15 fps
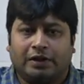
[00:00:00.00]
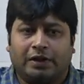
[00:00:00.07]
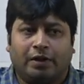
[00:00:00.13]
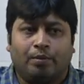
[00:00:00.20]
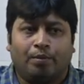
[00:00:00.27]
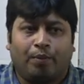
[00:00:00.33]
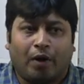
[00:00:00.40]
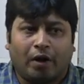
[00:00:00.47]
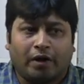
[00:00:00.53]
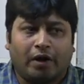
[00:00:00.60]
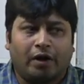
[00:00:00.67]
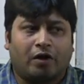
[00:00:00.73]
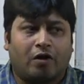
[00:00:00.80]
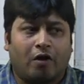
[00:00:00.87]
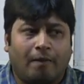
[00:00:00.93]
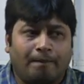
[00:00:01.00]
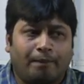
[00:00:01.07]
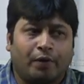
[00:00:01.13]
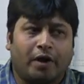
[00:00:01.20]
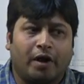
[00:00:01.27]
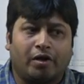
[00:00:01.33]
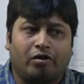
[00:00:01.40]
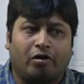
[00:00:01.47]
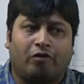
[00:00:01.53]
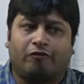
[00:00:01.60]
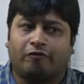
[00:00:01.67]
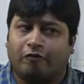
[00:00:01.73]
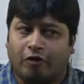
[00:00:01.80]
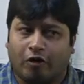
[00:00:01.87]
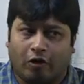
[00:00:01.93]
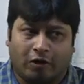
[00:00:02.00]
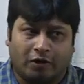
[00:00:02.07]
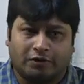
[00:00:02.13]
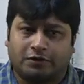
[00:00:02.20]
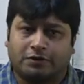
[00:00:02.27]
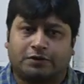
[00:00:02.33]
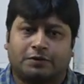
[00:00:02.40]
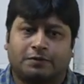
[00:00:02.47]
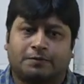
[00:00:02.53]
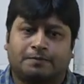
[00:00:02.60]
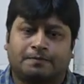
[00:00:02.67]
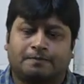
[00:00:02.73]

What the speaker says: the important component of knowledge.